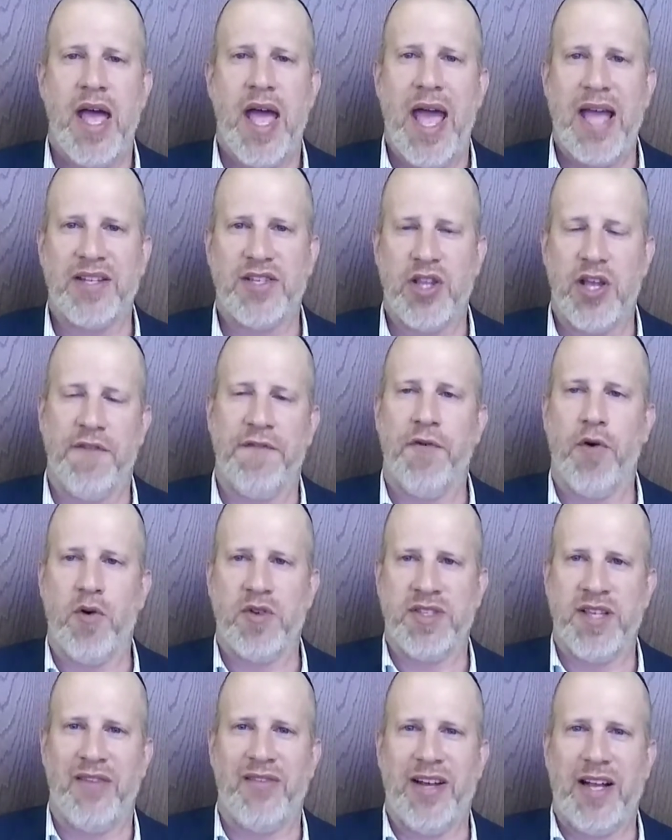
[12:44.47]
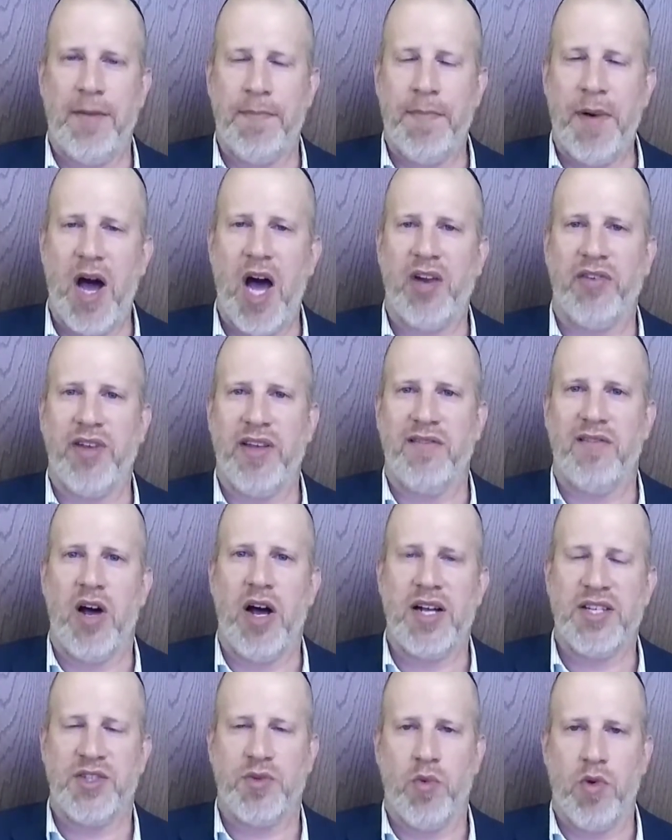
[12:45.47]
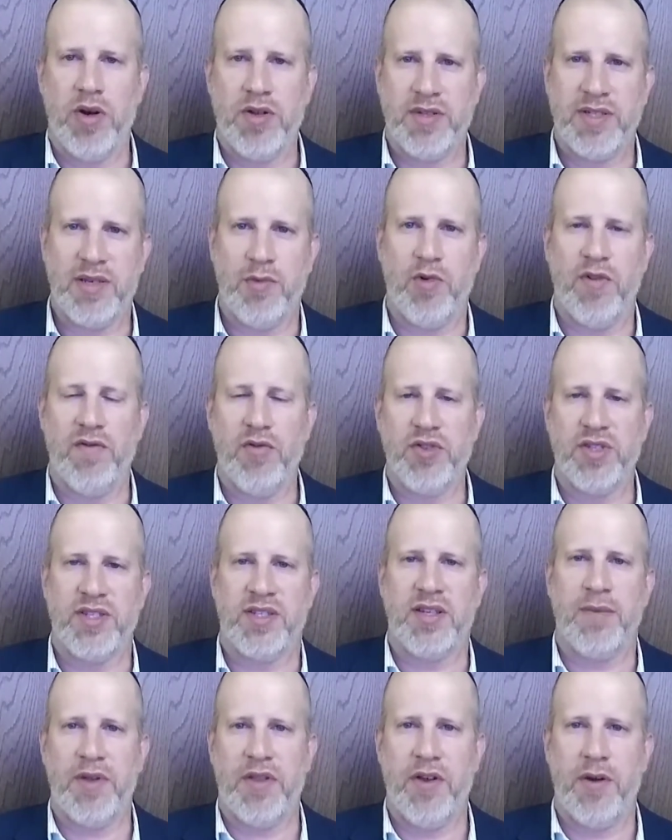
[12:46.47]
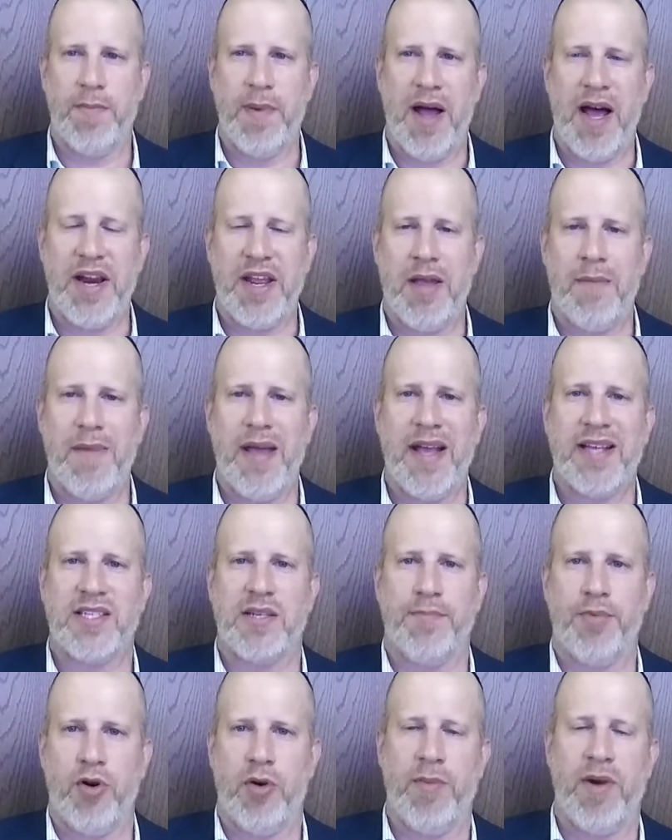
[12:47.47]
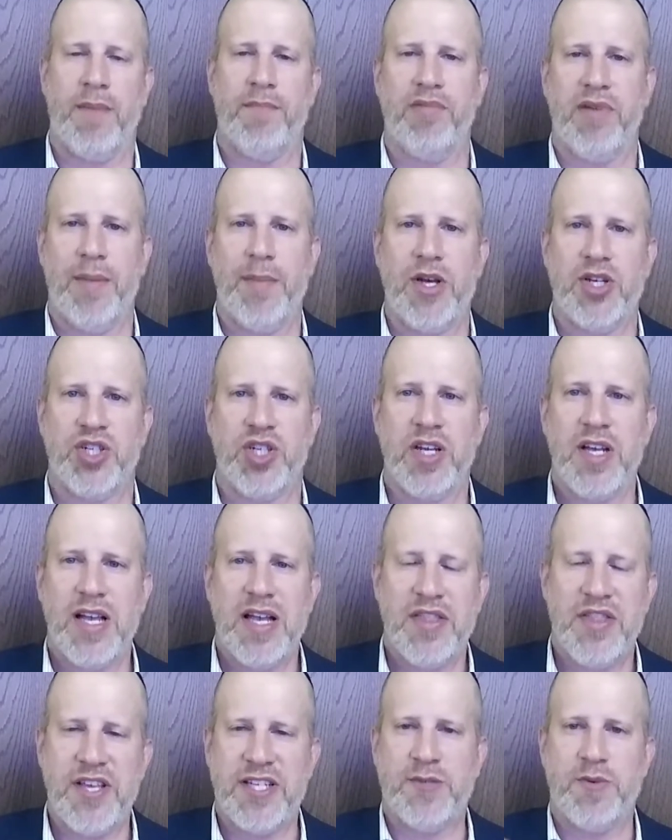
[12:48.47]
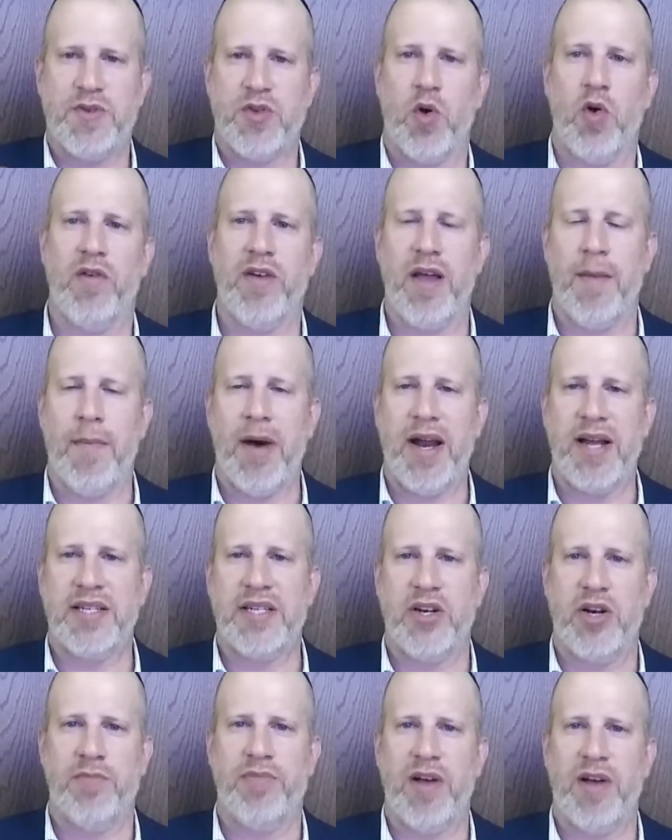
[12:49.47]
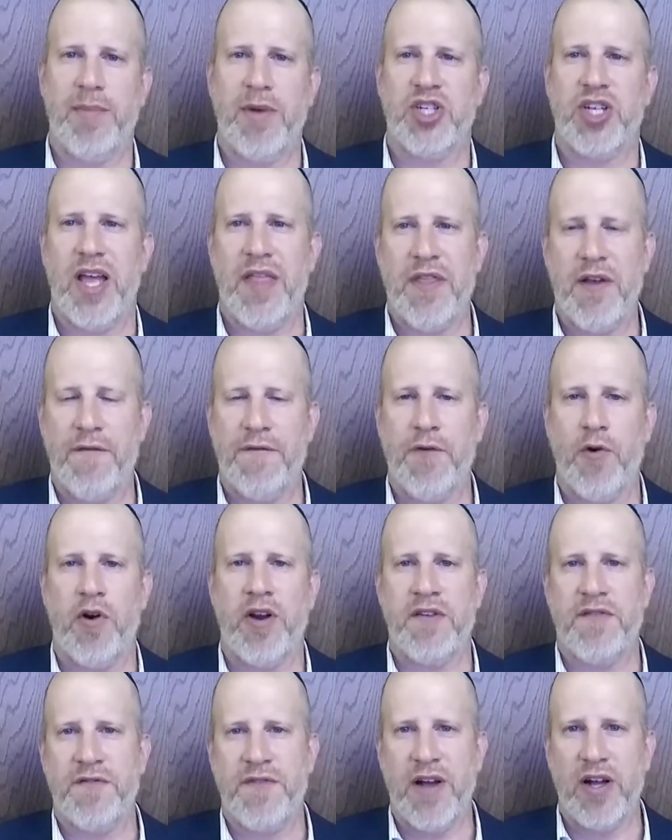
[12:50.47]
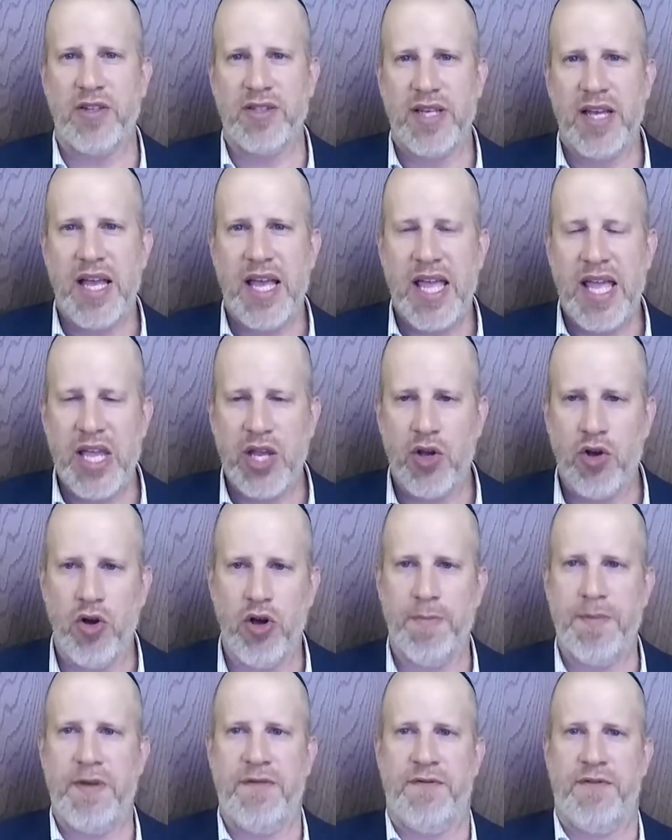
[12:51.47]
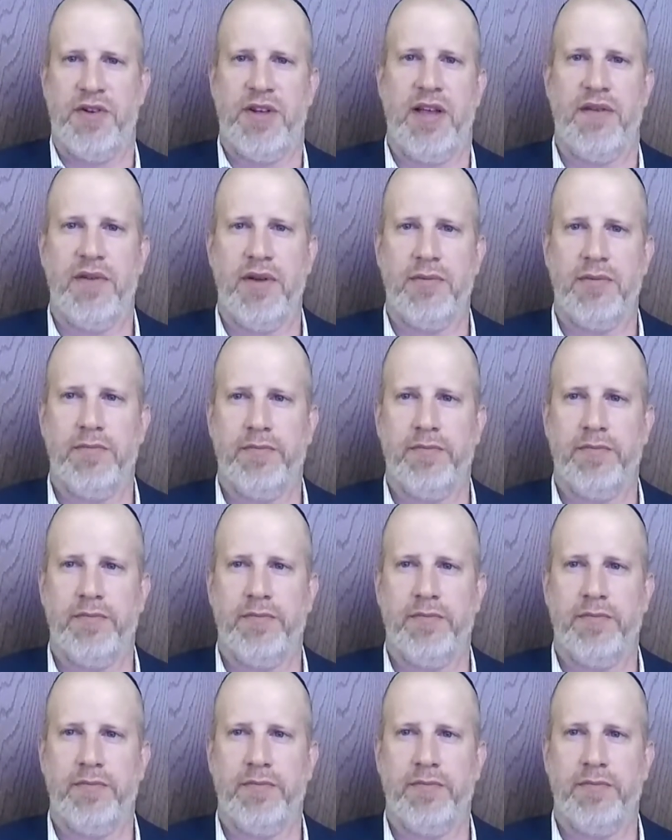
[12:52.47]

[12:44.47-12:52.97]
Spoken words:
And so therefore, it's not like a bodily loss. When someone loses something in their body, it makes a permanent blemish. This was only a monetary blemish, and therefore he felt he could be forgiven.